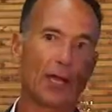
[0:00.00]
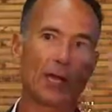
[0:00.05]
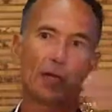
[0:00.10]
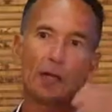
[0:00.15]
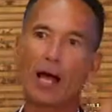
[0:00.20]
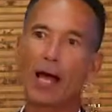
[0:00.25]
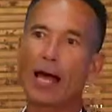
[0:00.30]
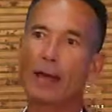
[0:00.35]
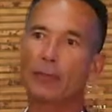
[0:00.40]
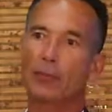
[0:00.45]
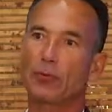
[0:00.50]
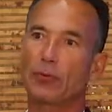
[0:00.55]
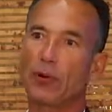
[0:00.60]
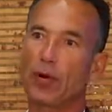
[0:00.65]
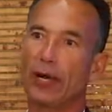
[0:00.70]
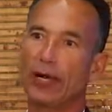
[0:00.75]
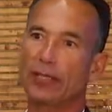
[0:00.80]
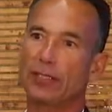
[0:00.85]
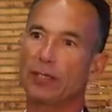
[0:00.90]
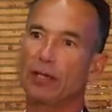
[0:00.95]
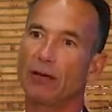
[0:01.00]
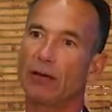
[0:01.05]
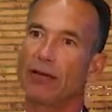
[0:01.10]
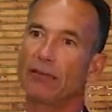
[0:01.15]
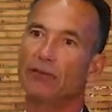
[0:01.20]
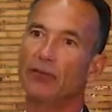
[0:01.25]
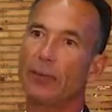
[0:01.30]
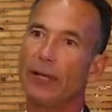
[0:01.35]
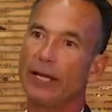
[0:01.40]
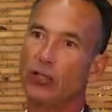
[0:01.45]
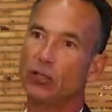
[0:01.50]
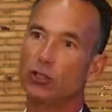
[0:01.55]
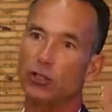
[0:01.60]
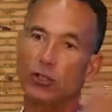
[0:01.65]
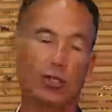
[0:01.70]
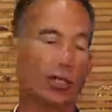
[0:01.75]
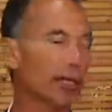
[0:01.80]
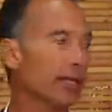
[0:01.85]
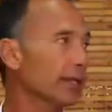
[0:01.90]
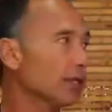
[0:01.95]
non-proprietary information
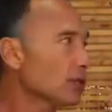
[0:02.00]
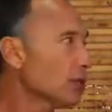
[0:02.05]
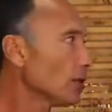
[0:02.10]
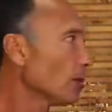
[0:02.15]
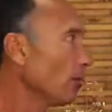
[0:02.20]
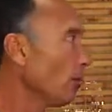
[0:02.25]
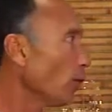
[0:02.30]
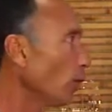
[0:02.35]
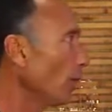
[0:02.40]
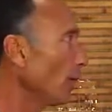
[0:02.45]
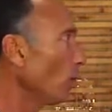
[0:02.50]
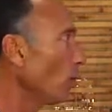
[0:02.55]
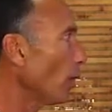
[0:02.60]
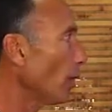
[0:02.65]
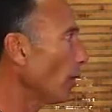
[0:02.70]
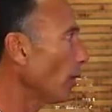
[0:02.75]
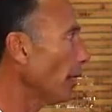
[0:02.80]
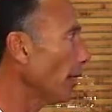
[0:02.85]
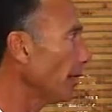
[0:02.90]
till you get to the point where